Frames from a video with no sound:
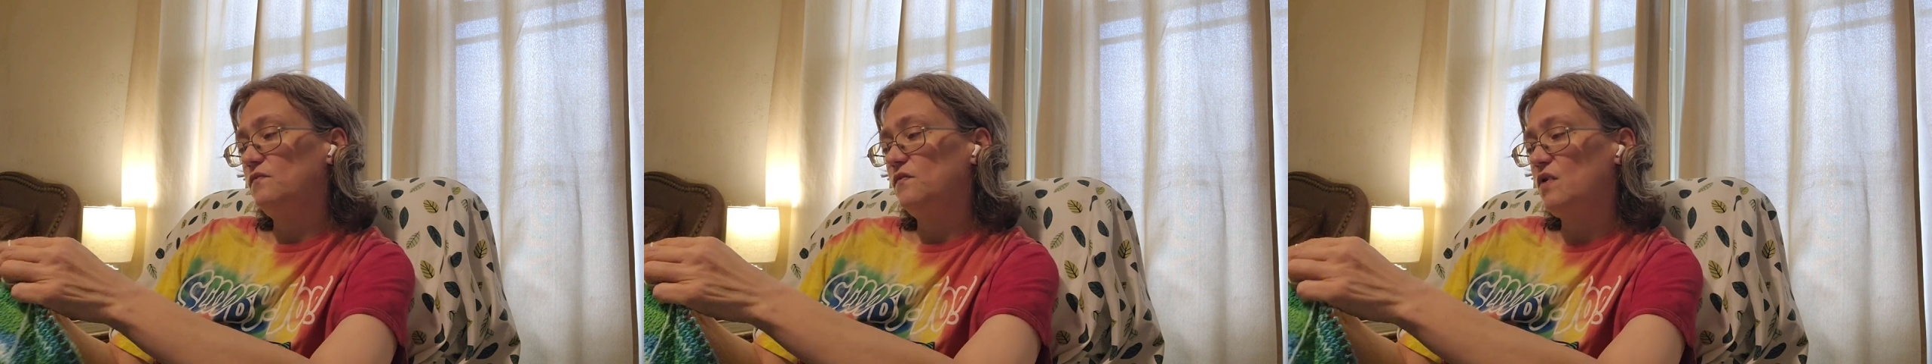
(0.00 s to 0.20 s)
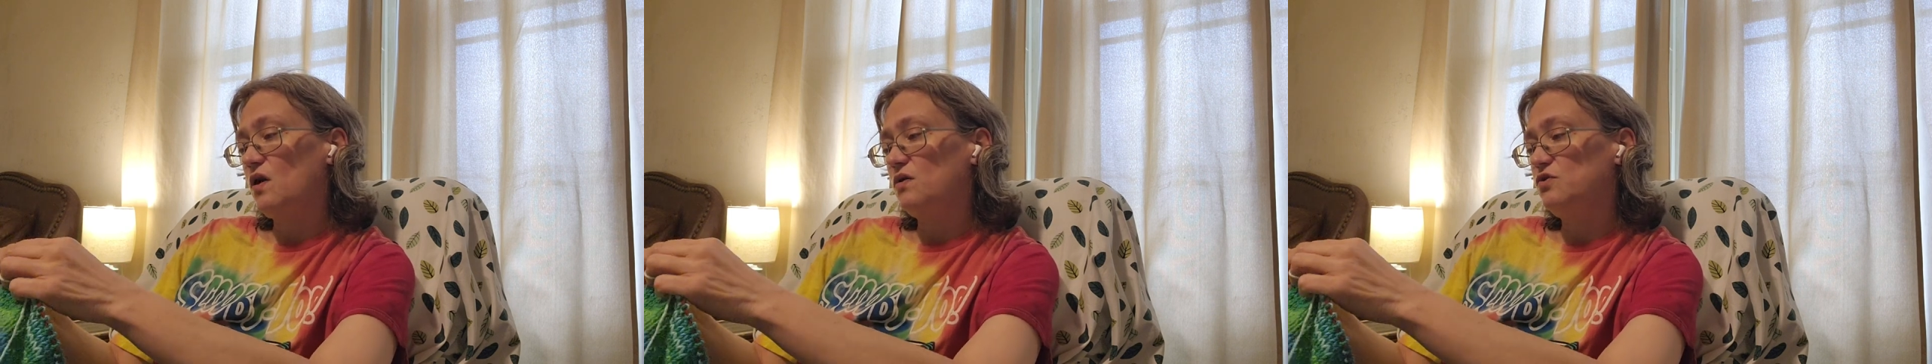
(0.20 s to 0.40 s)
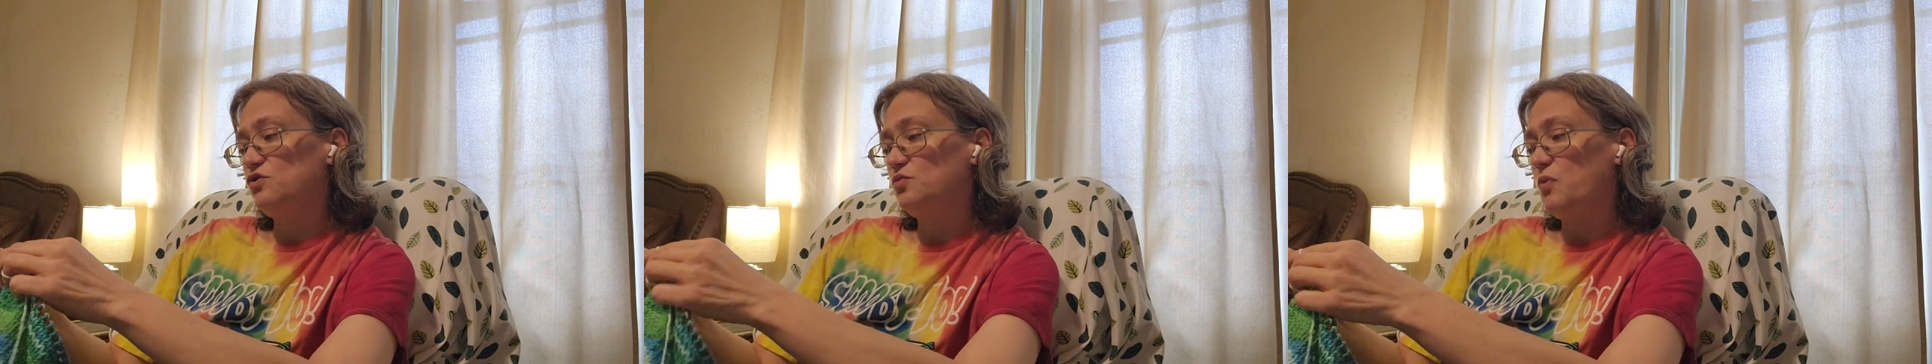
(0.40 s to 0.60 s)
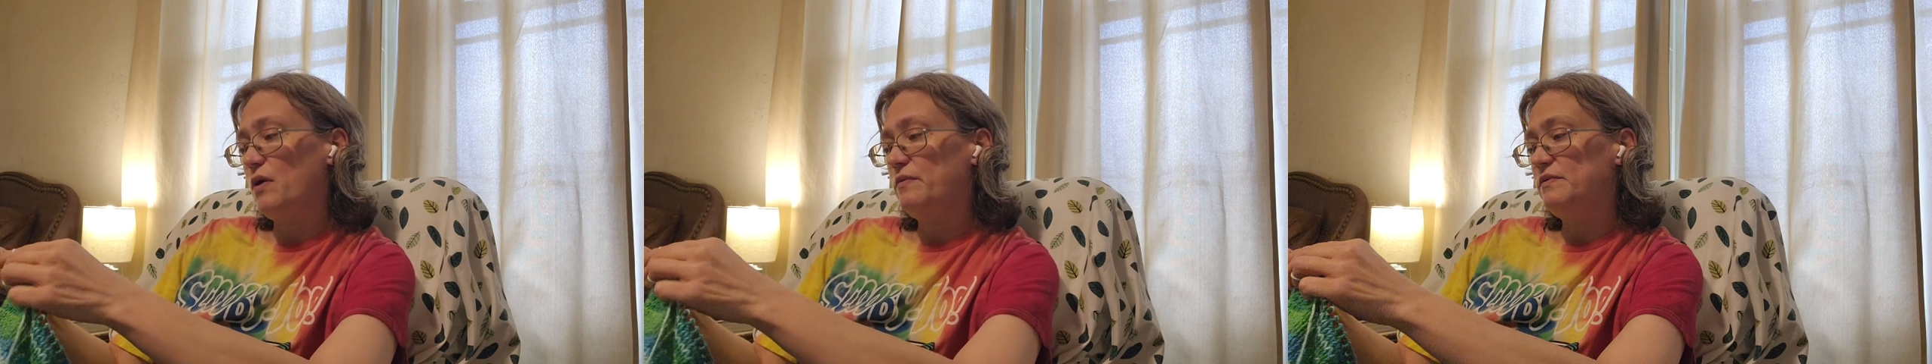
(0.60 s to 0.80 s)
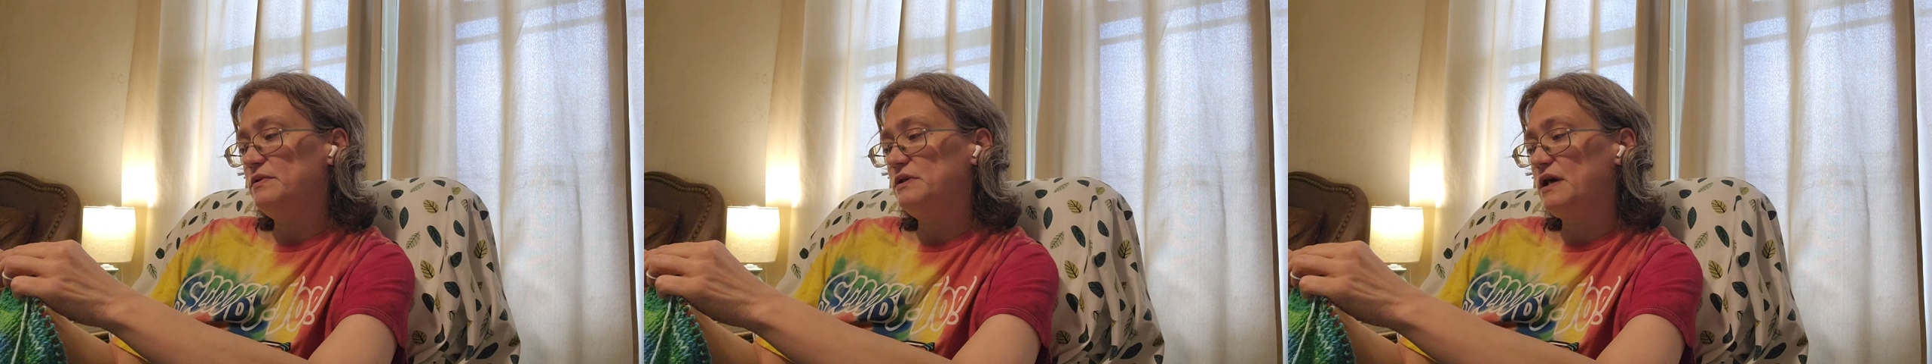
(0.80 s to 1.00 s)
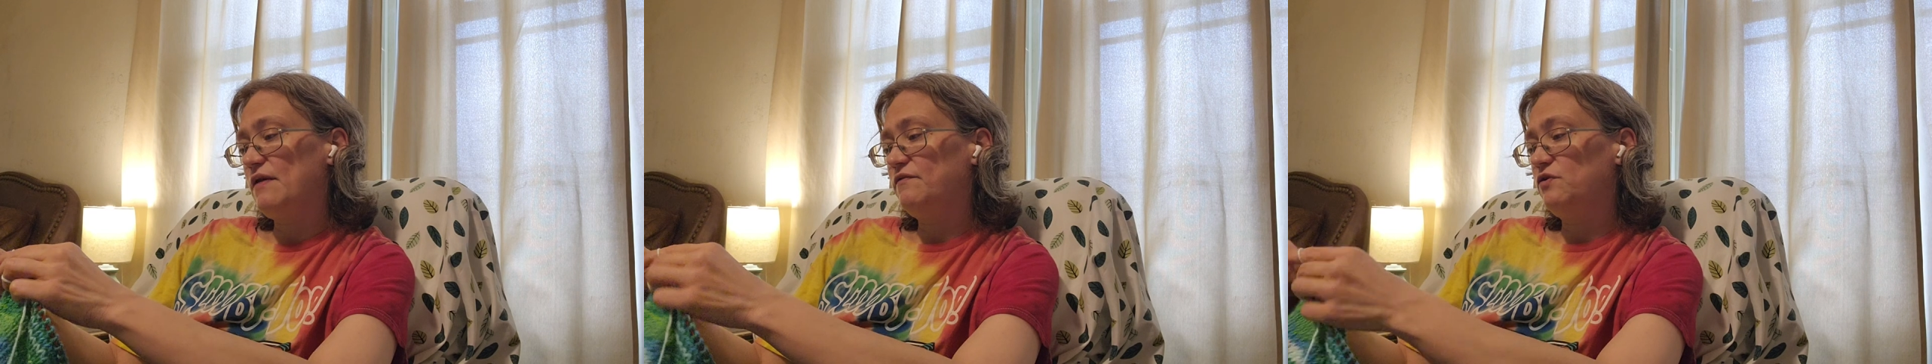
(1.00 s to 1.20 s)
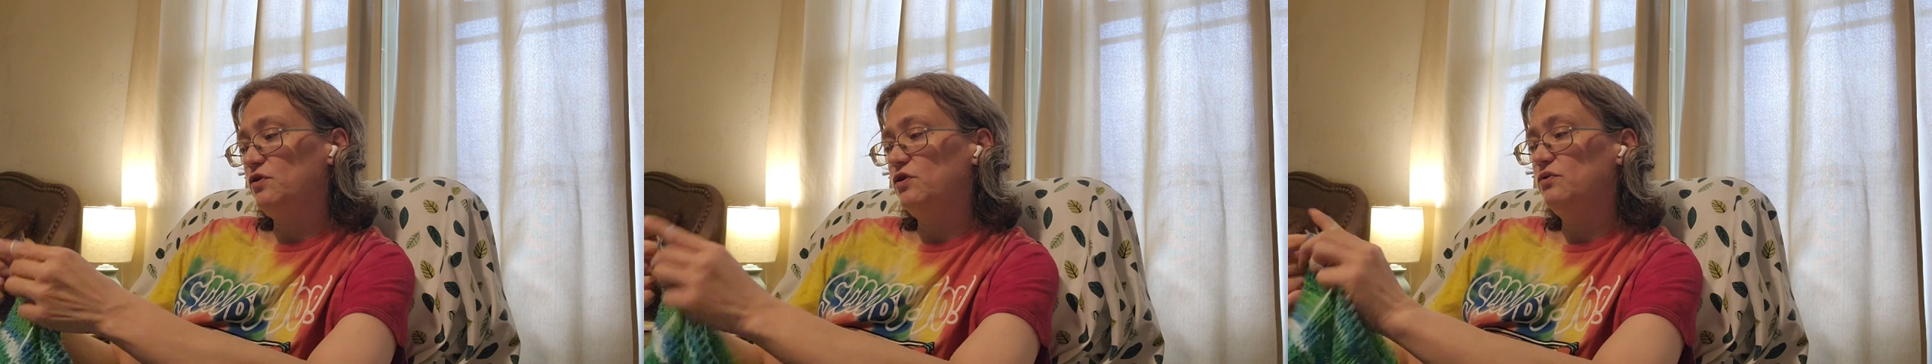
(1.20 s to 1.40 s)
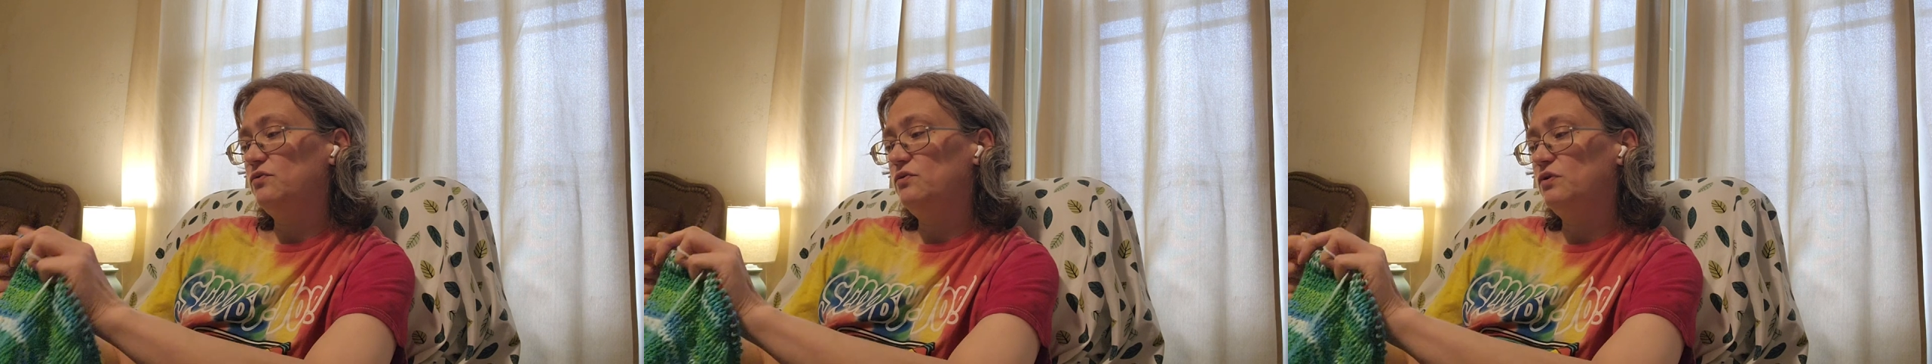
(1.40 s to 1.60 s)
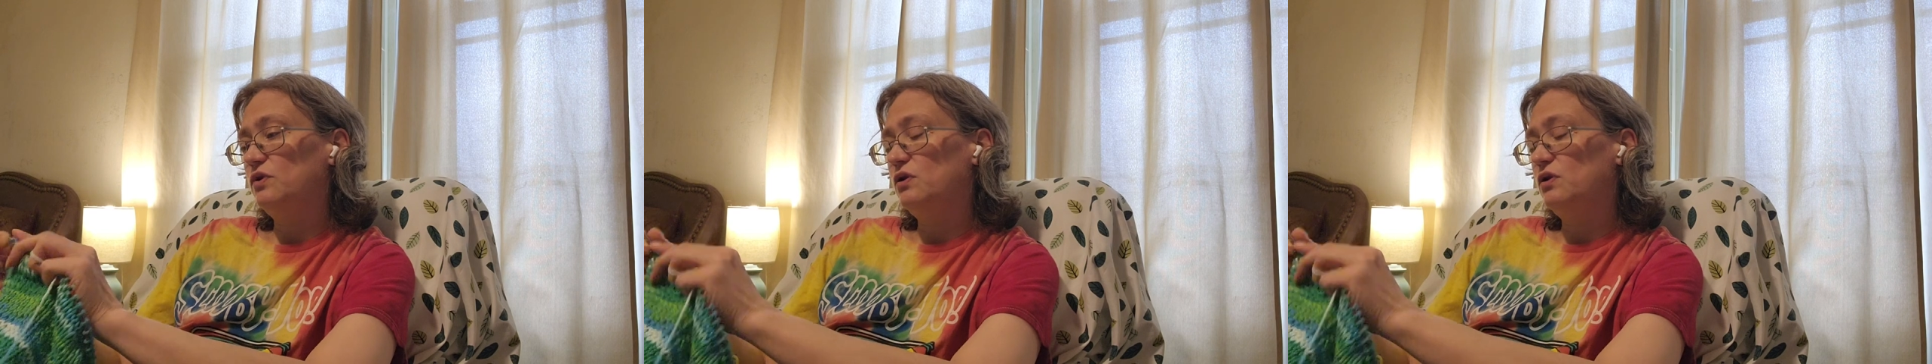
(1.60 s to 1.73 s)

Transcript: doctor's appointment this afternoon,